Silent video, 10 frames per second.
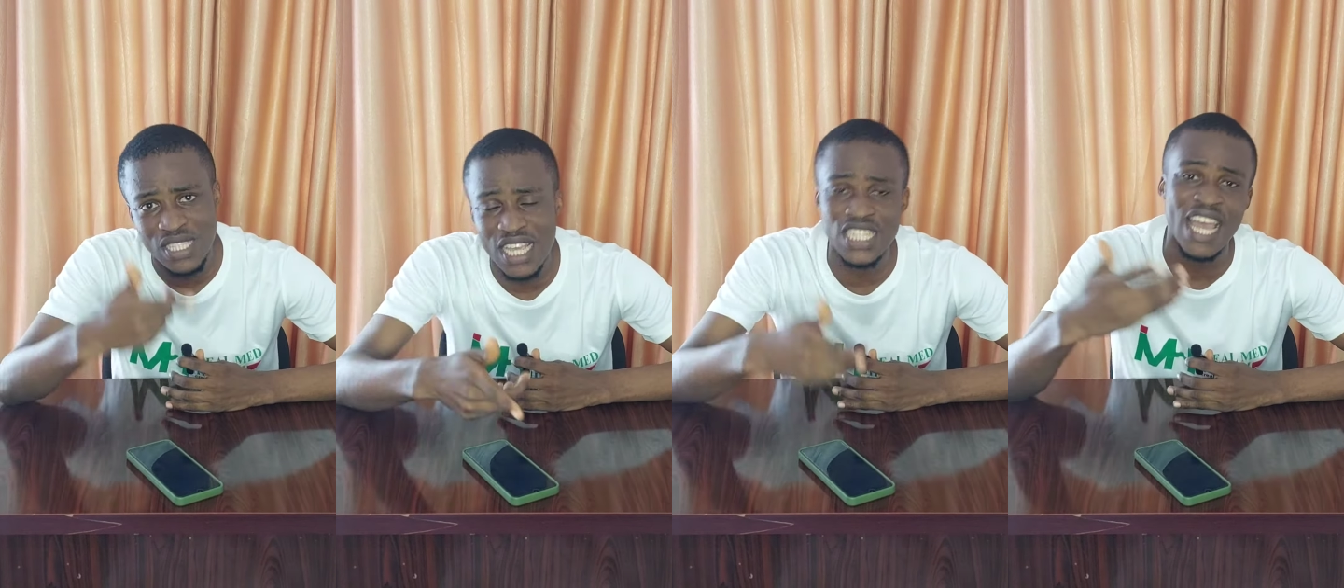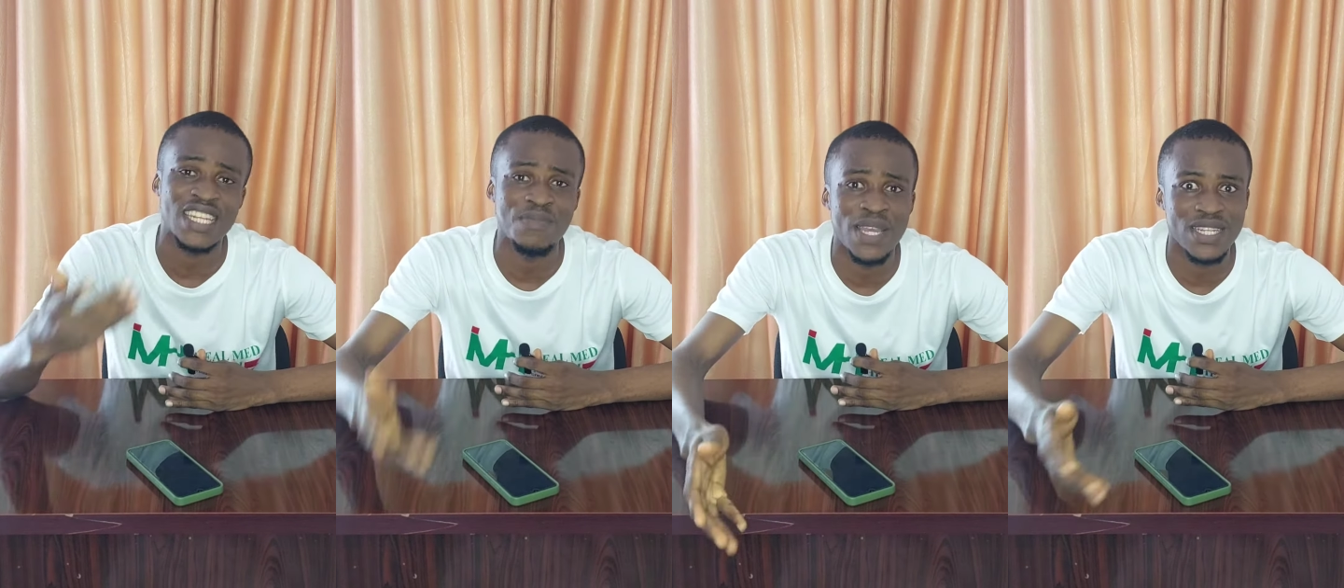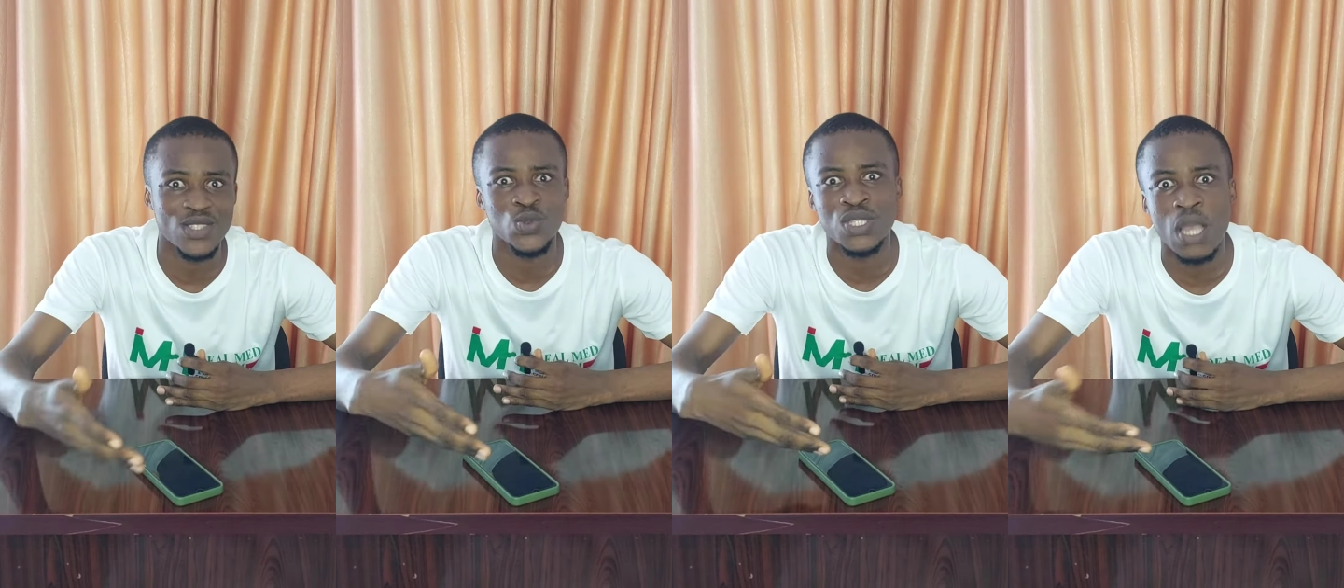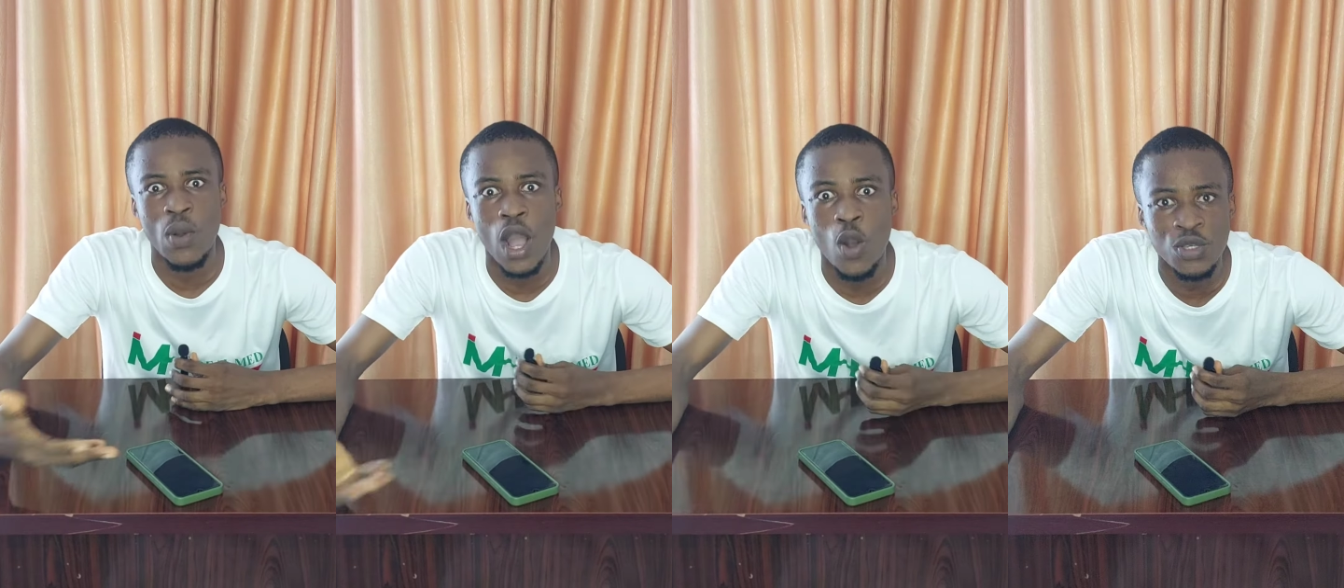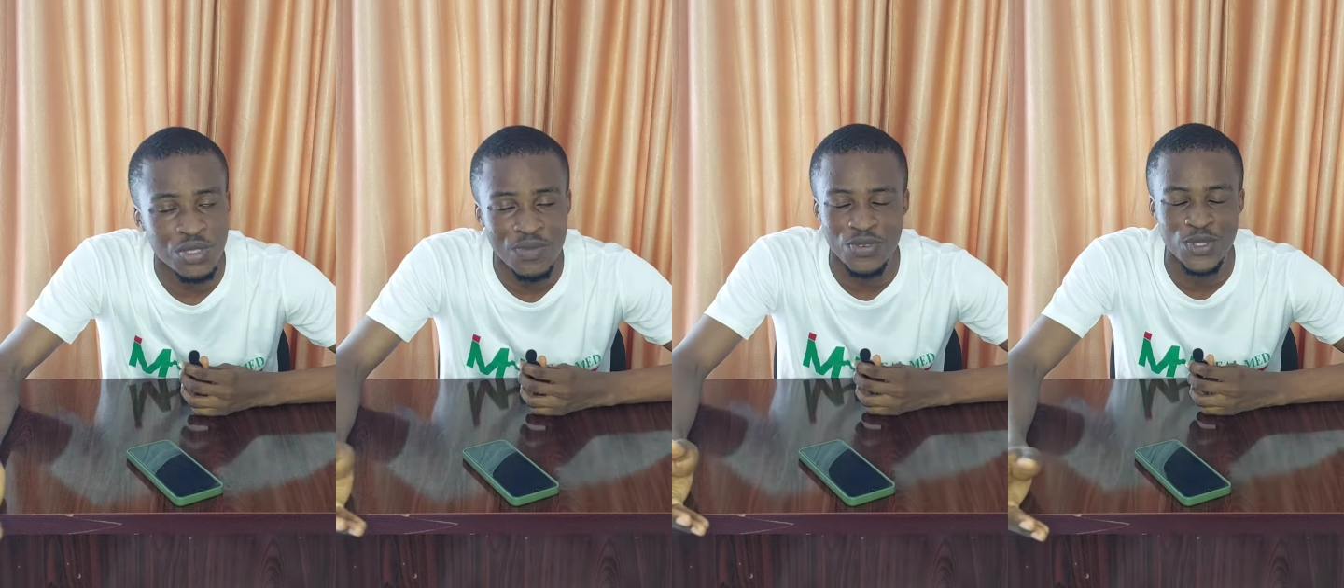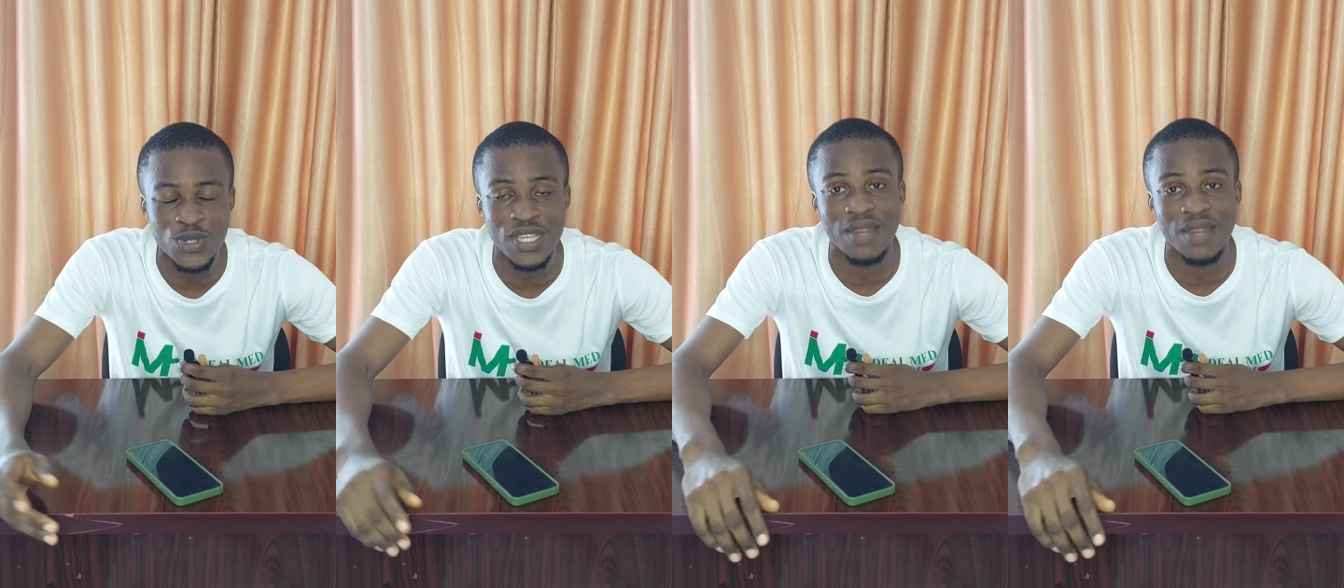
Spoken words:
search iDealmedhealth. You'll see our awesome videos.